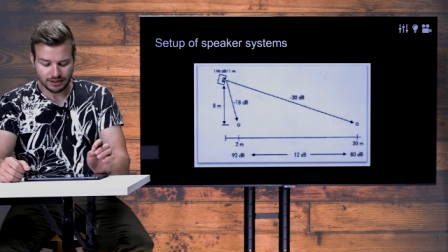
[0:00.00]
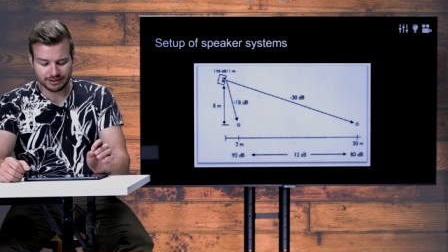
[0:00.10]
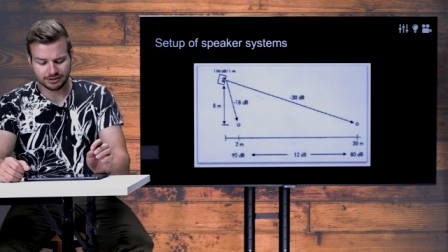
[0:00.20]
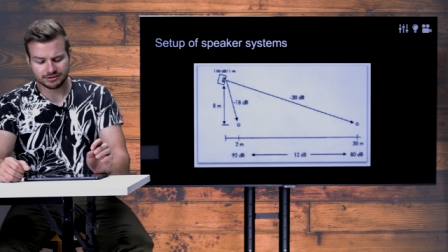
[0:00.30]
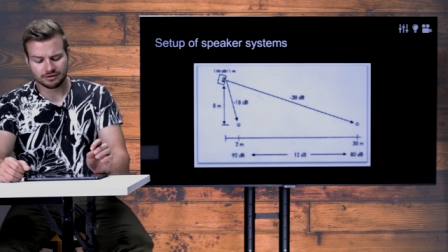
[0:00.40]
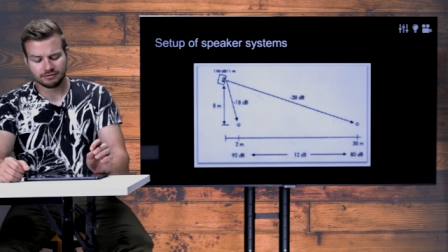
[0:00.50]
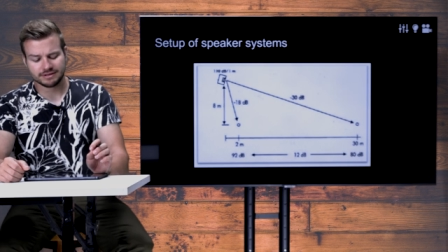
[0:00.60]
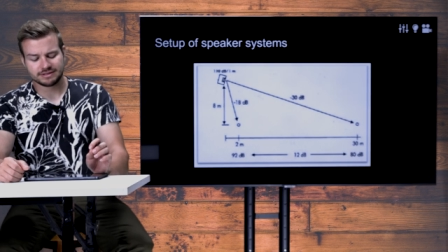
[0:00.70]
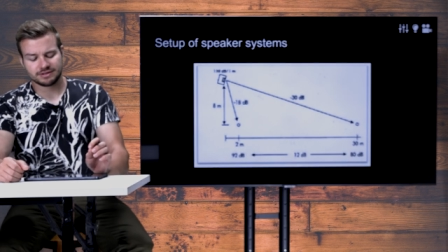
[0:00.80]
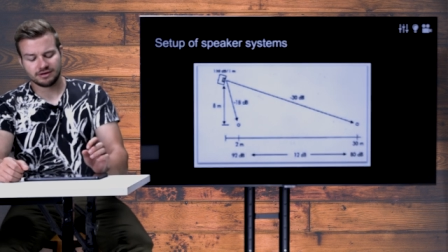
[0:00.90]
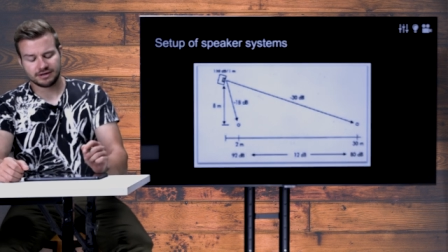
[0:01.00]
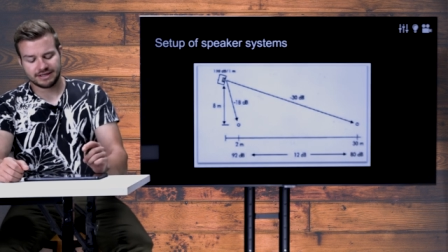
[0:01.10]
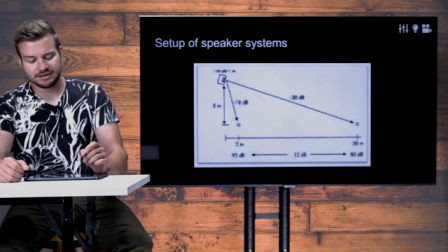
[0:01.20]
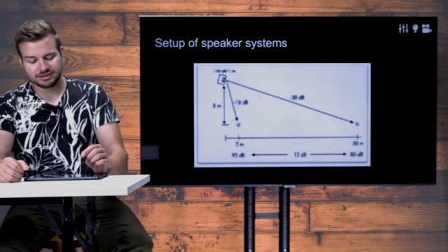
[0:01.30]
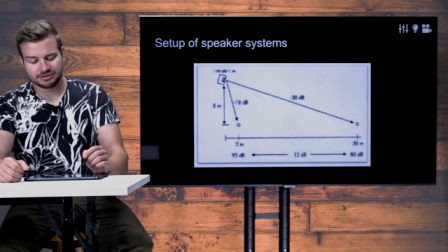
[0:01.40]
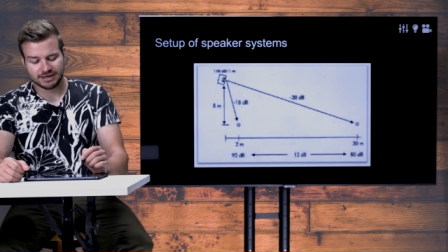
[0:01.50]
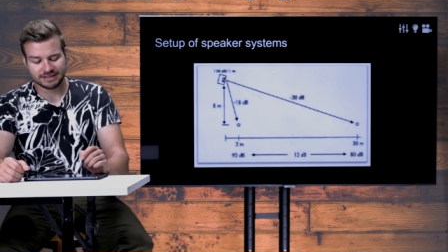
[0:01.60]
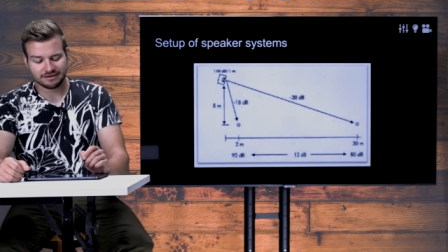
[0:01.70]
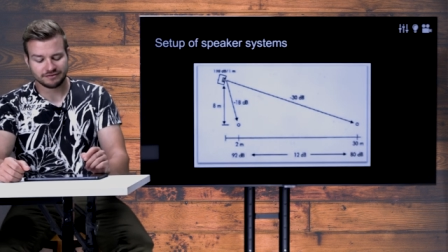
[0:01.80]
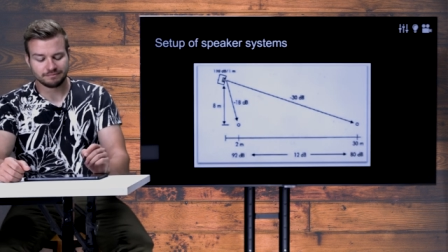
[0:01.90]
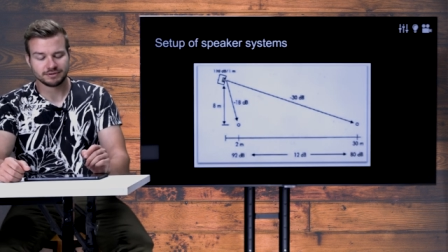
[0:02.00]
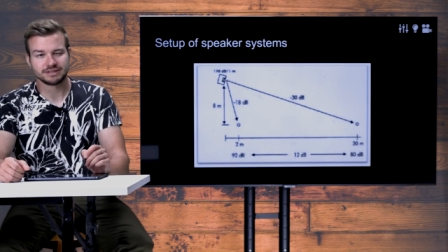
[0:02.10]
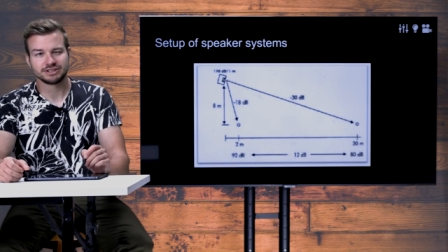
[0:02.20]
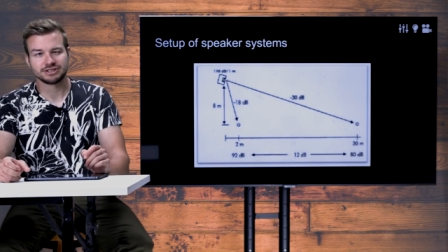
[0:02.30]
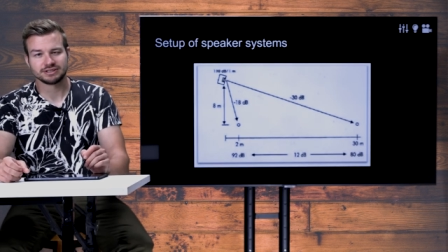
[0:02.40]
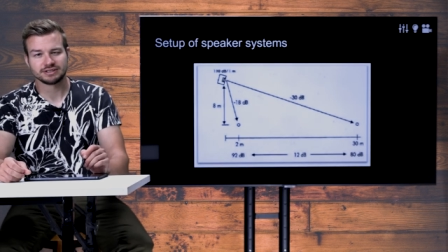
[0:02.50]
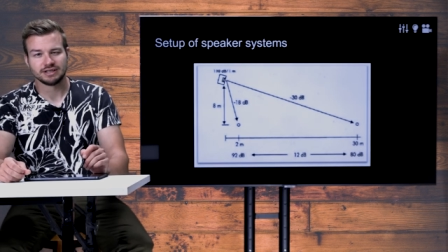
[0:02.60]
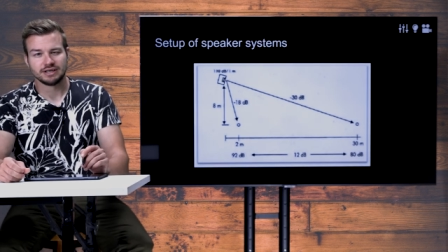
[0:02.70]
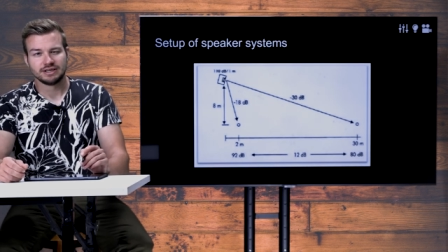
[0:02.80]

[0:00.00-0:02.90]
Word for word: And also always there, here try different positions,